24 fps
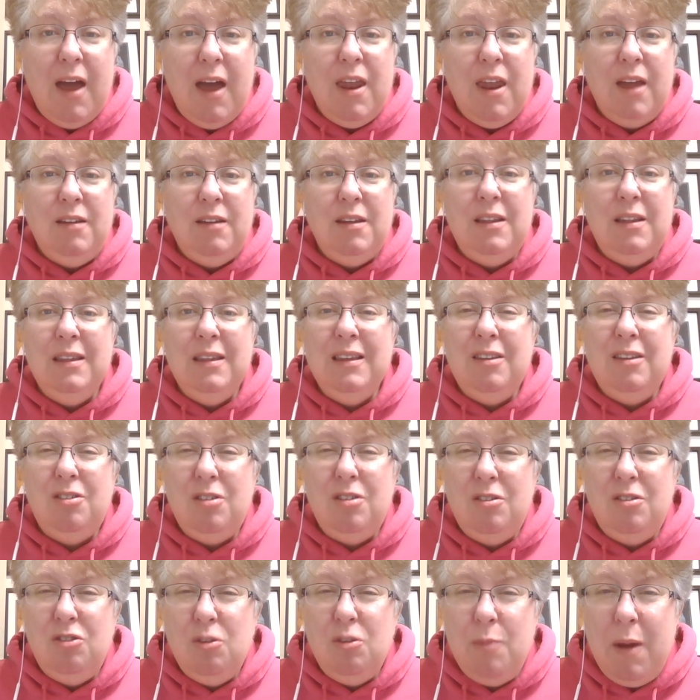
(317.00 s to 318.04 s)
And I didn't
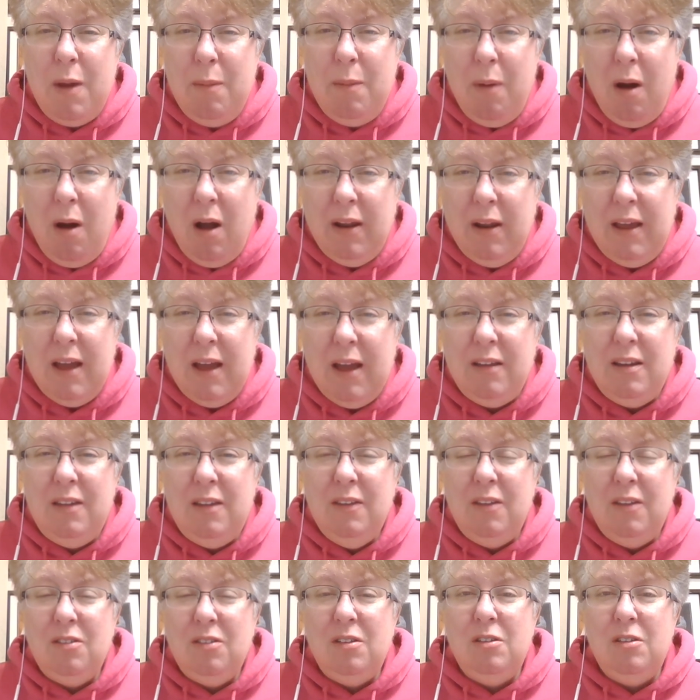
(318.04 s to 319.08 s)
listen to my body. I
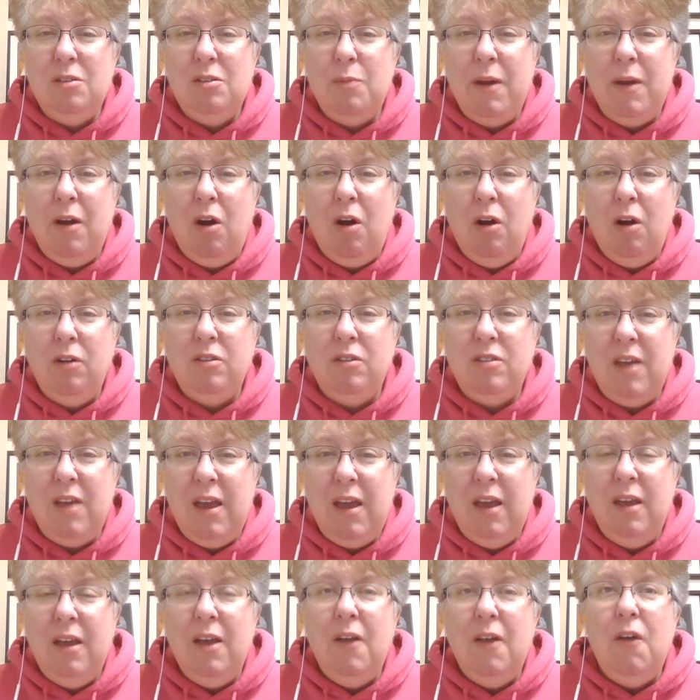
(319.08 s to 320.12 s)
didn't listen to my heart
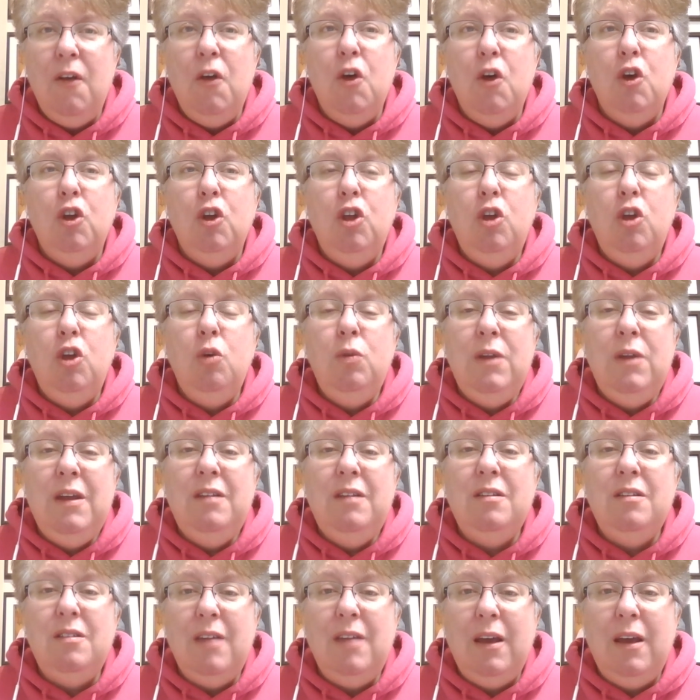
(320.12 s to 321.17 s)
saying, you
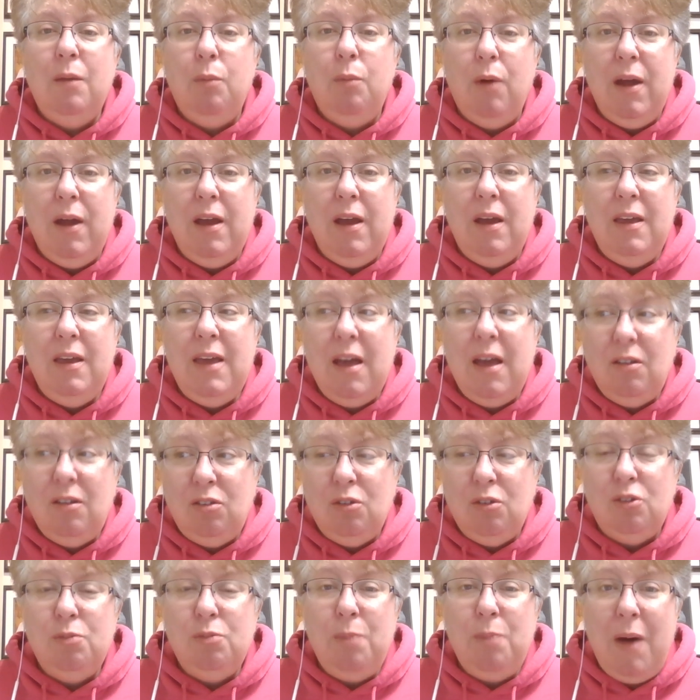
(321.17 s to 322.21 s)
need to take a break.
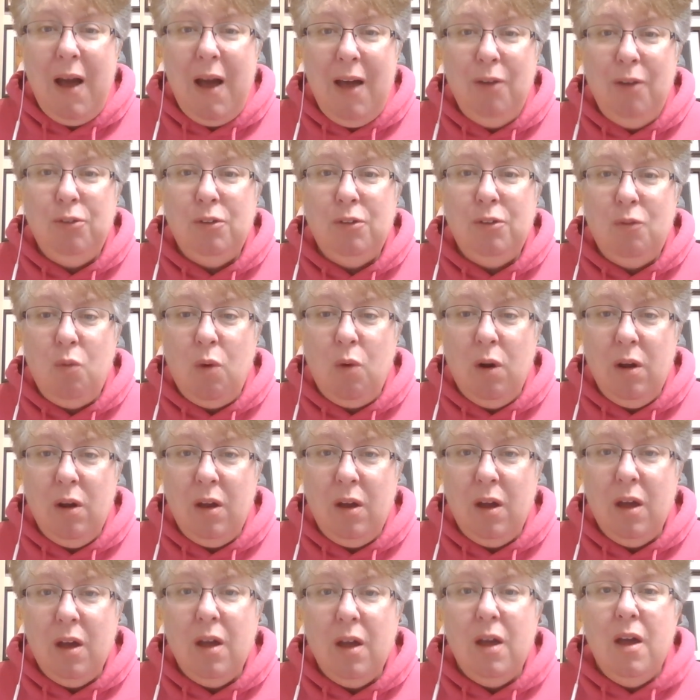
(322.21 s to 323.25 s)
Yes, there's piles of
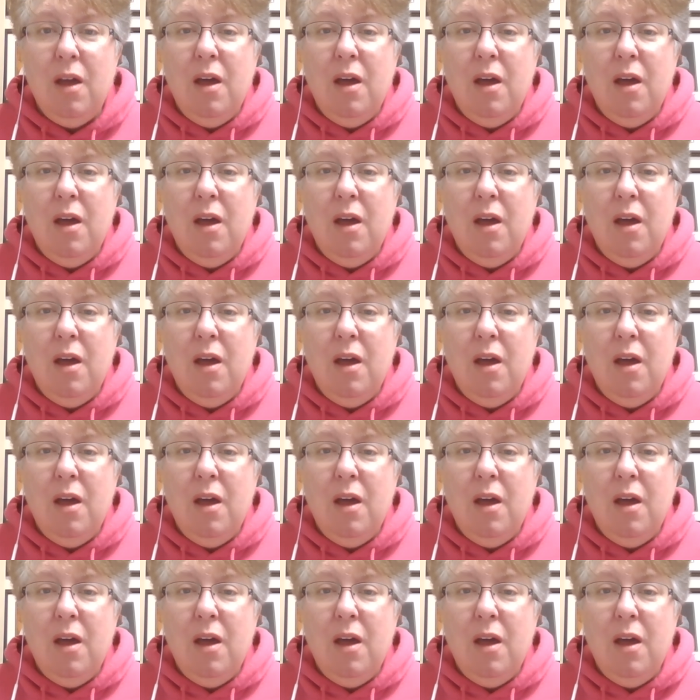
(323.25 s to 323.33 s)
work.